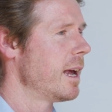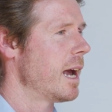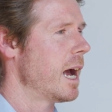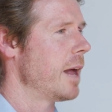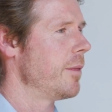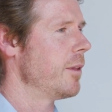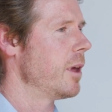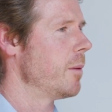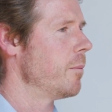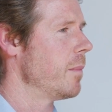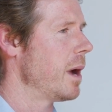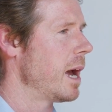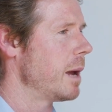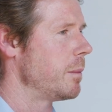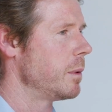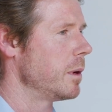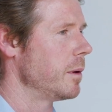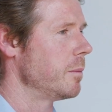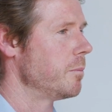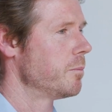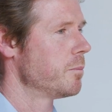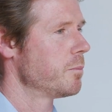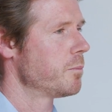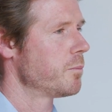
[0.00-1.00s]
and then
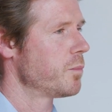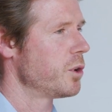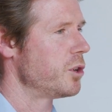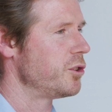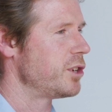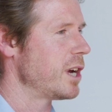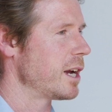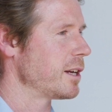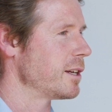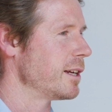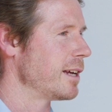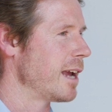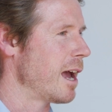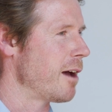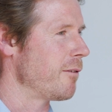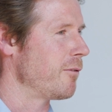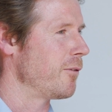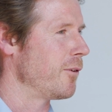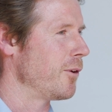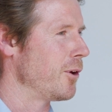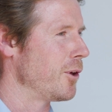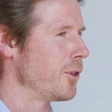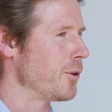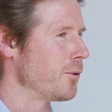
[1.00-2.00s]
maybe projecting out
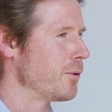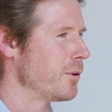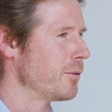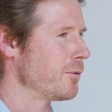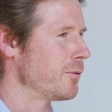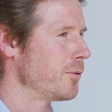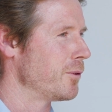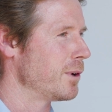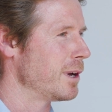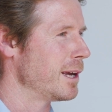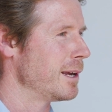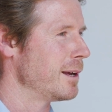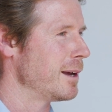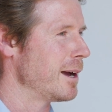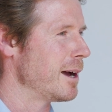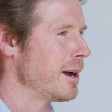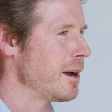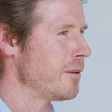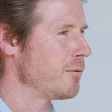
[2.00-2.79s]
further if we uh,